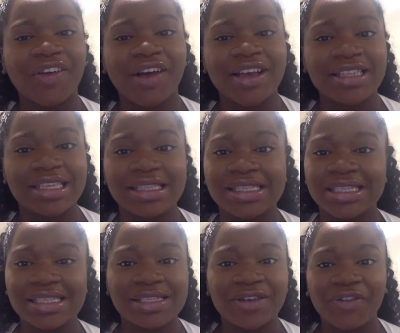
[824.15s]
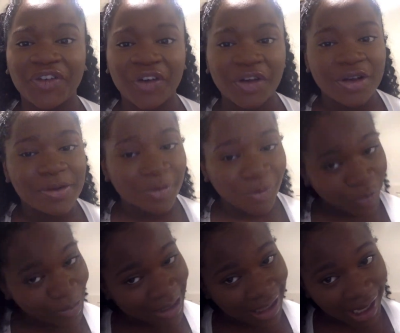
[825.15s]
her as a sister for
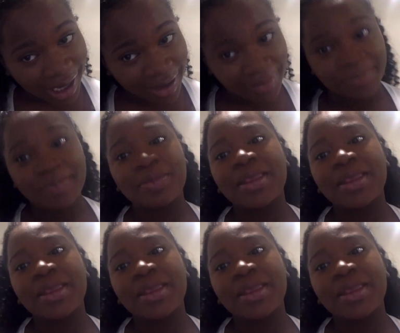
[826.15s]
Ruby Lee.